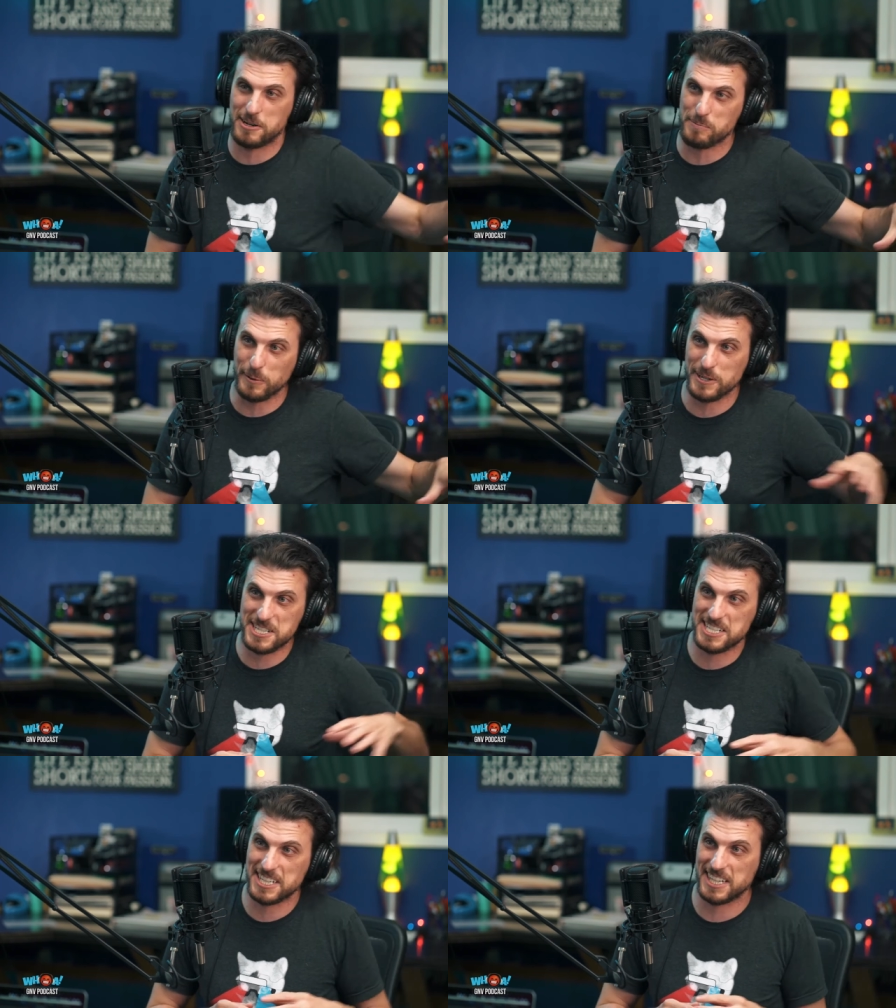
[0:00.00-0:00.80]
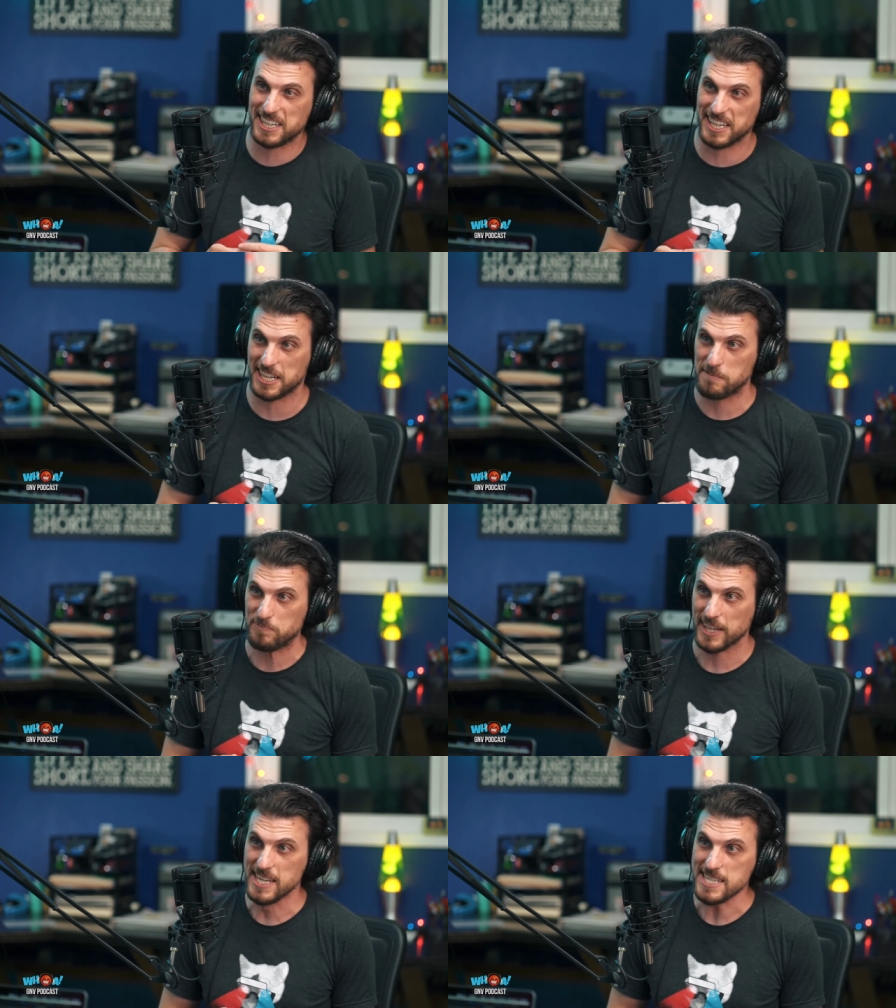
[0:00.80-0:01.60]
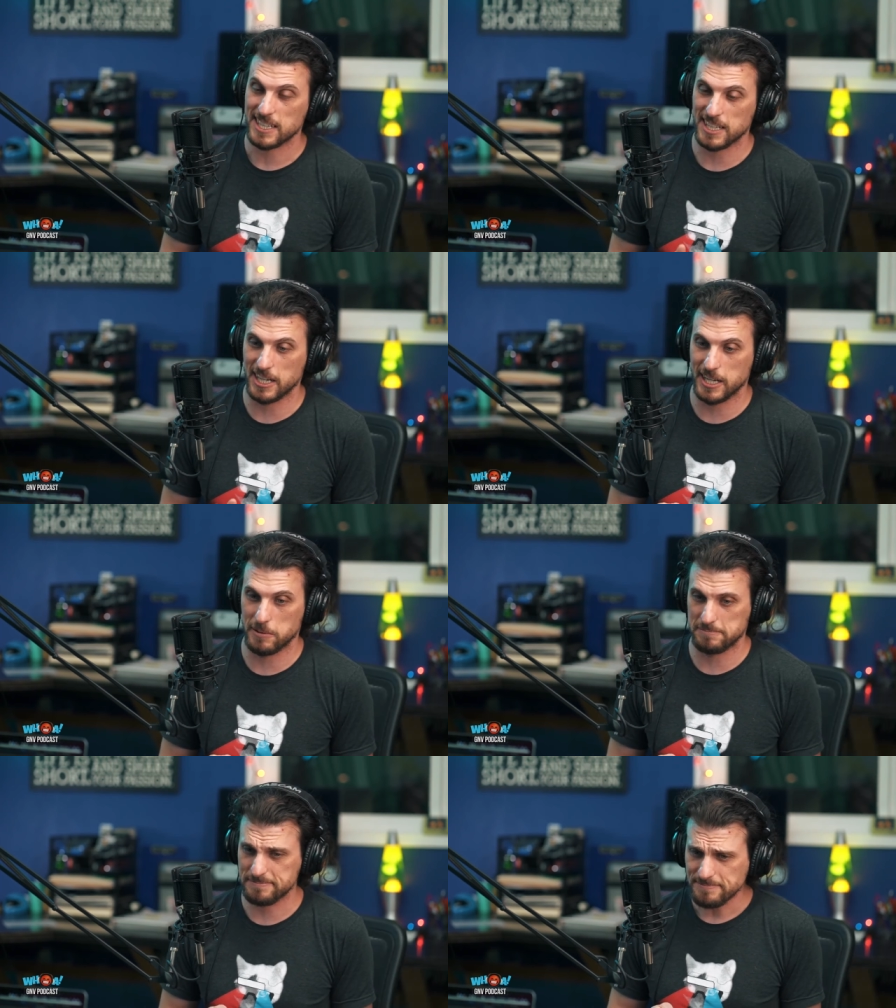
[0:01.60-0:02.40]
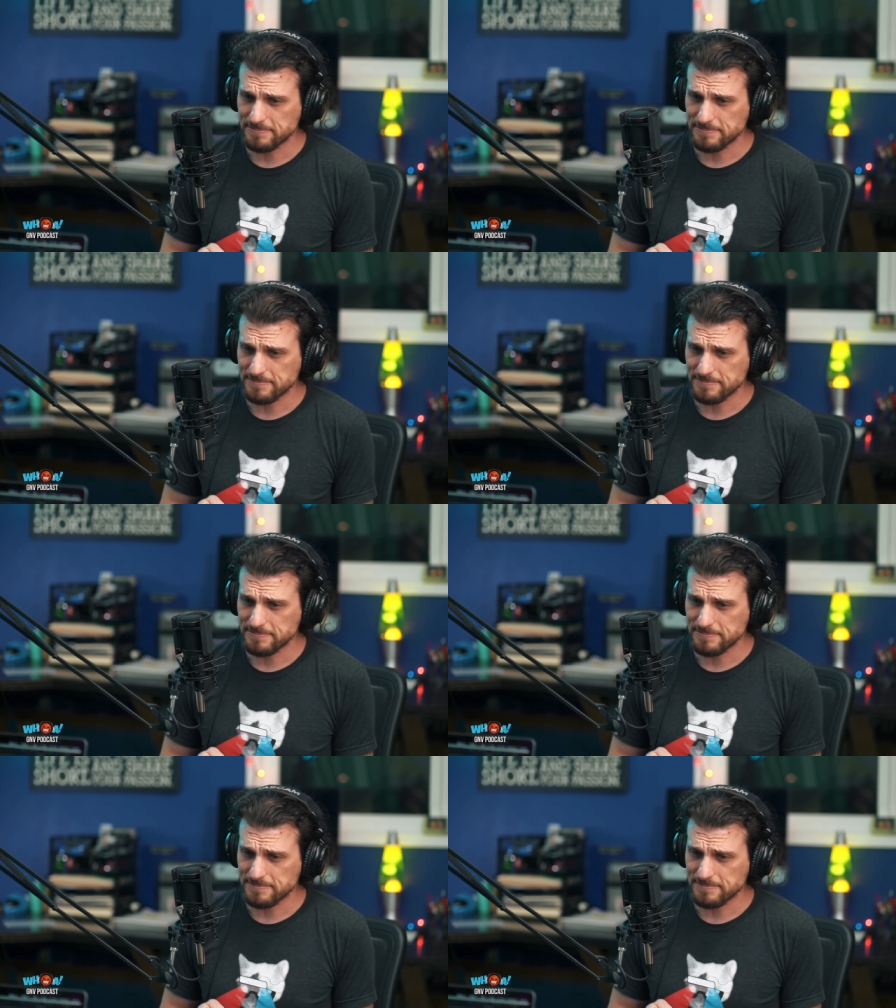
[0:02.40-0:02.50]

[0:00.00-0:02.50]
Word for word: our porch and like, um,